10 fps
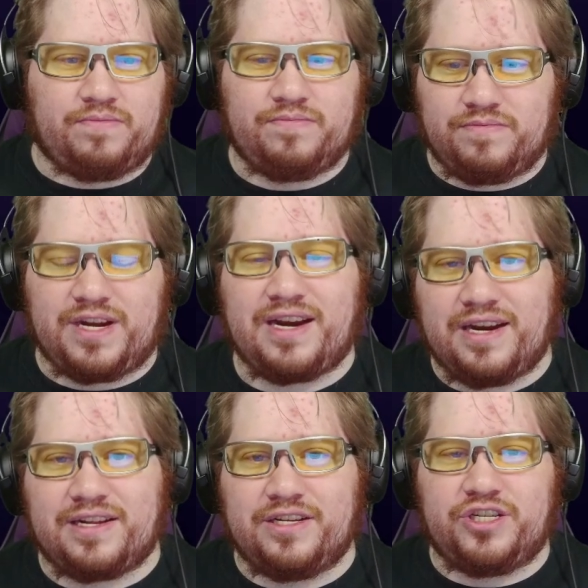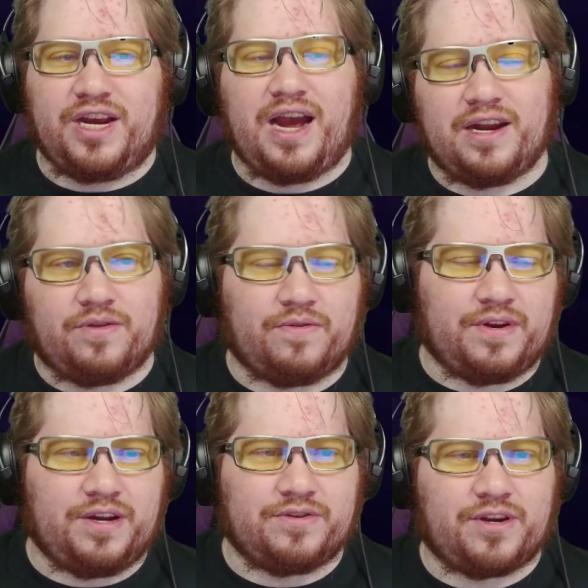Technically she had it
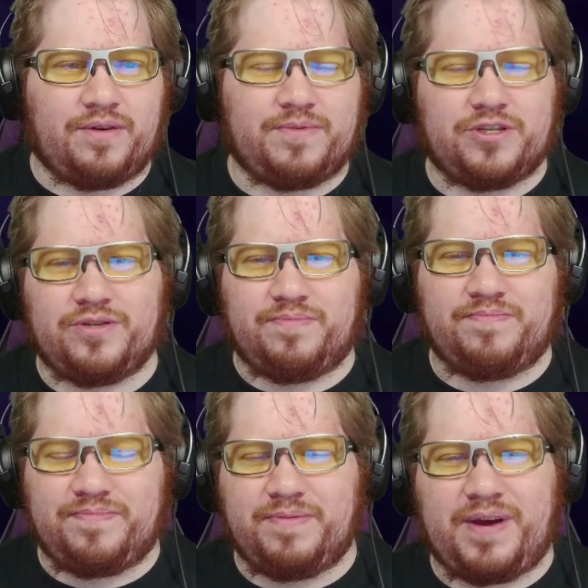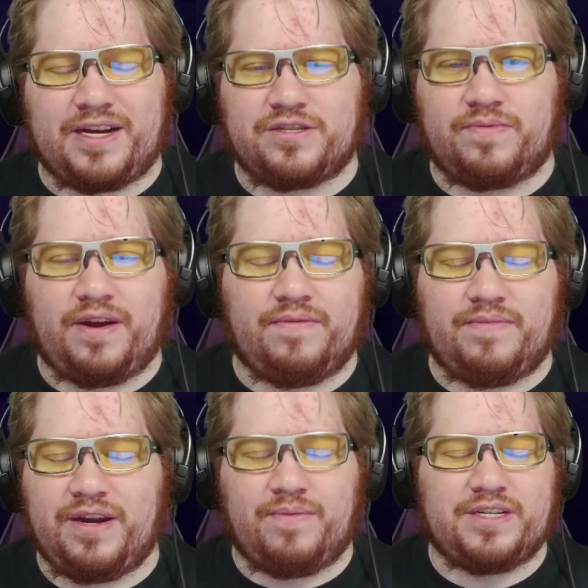13 years ago, but she passed away
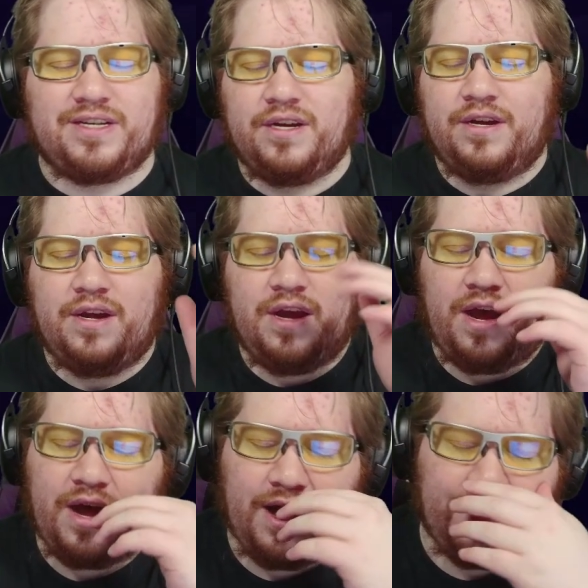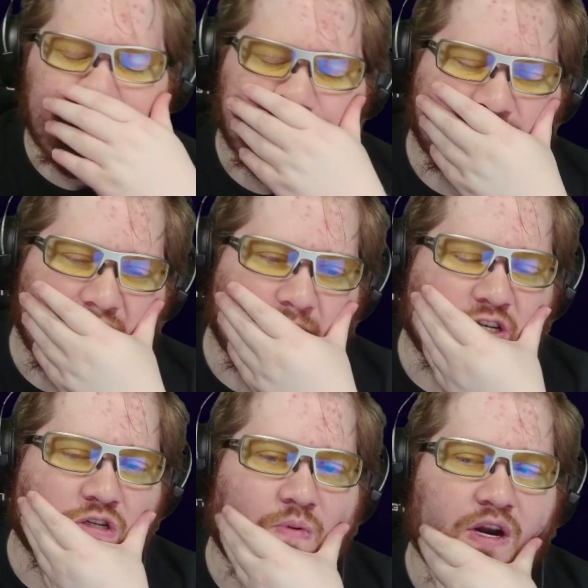anyways. It was
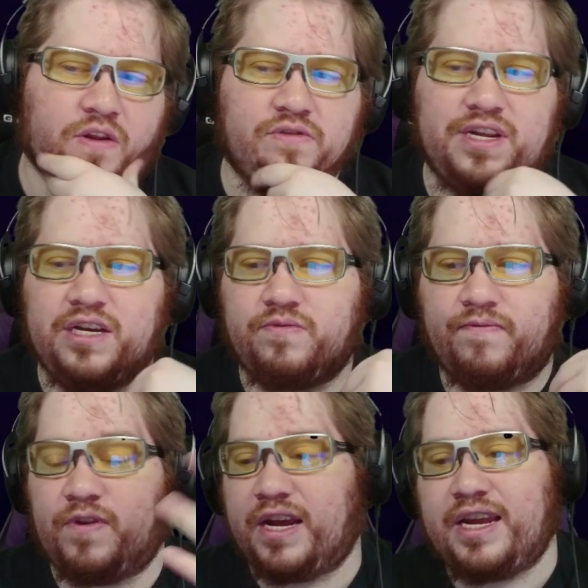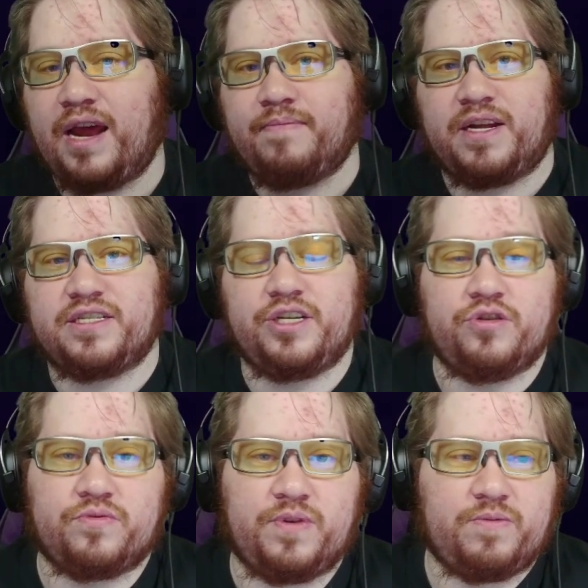just one of those things where for like 10 plus
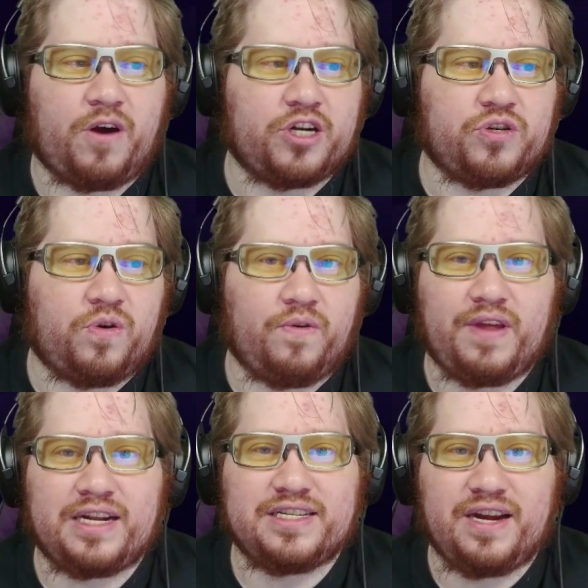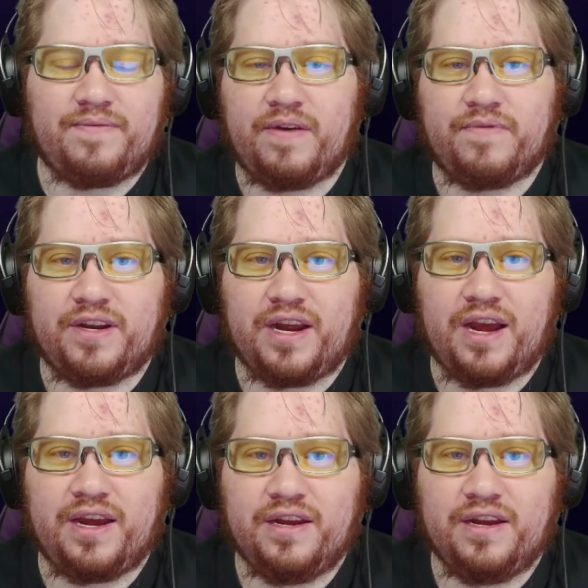years, we'd watch all that stuff every day.